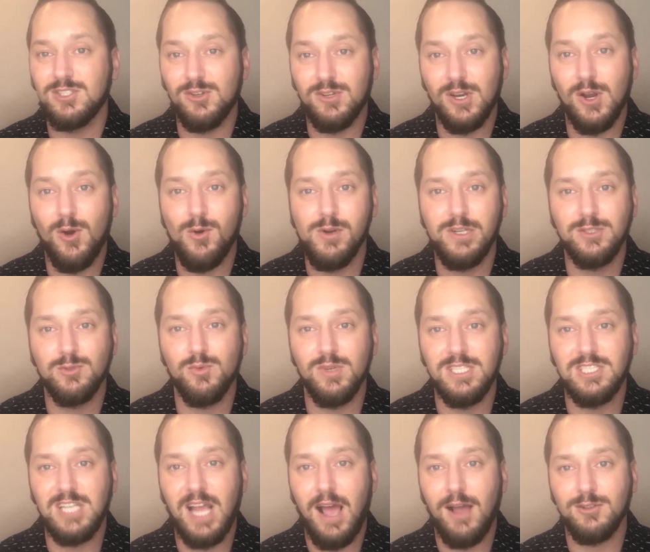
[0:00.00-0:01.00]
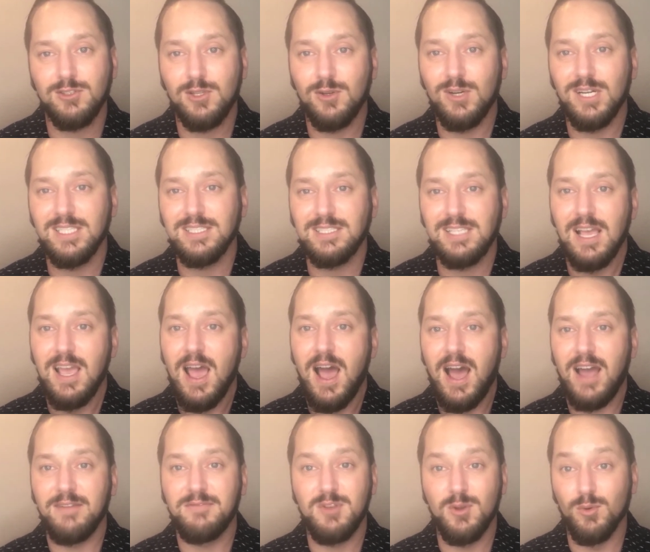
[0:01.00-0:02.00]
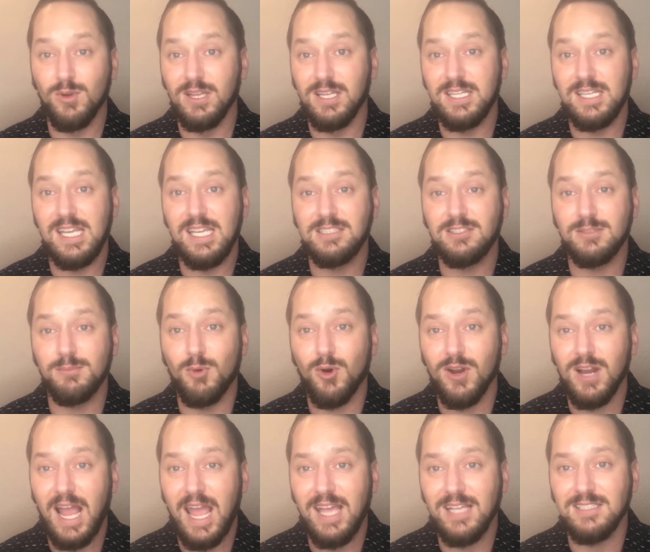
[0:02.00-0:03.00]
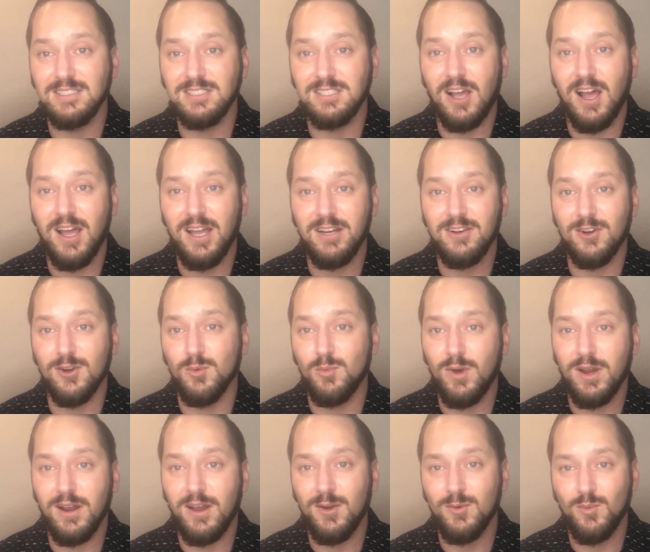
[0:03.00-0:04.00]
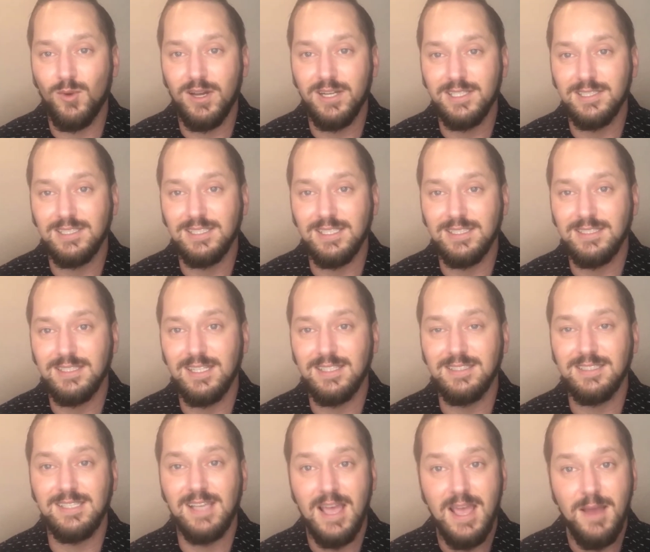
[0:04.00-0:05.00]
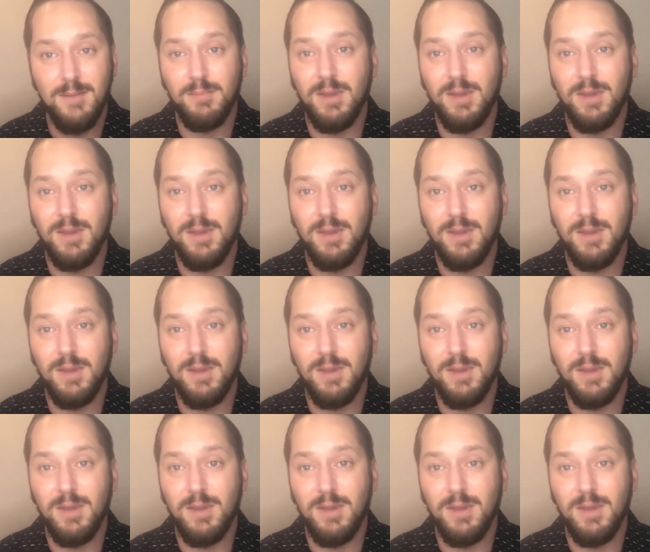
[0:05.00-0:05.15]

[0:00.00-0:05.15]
You can always reach out to us if you really need some more hands-on or one-on-one assistance.